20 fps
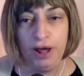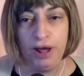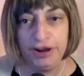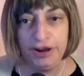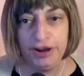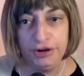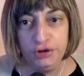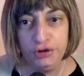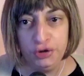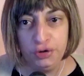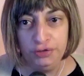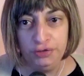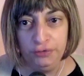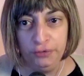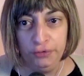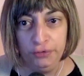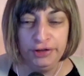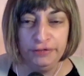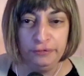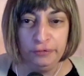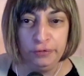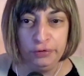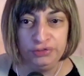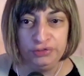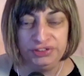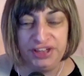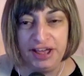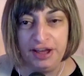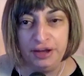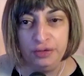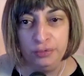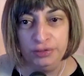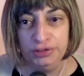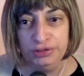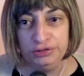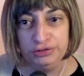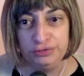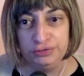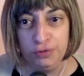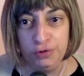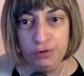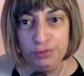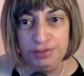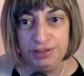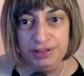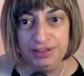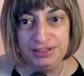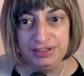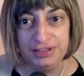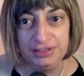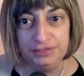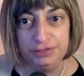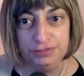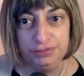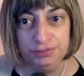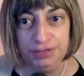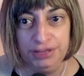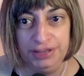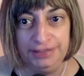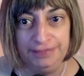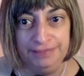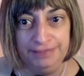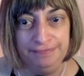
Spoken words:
why are you going for it on 4th down when there's 4 minutes left to play?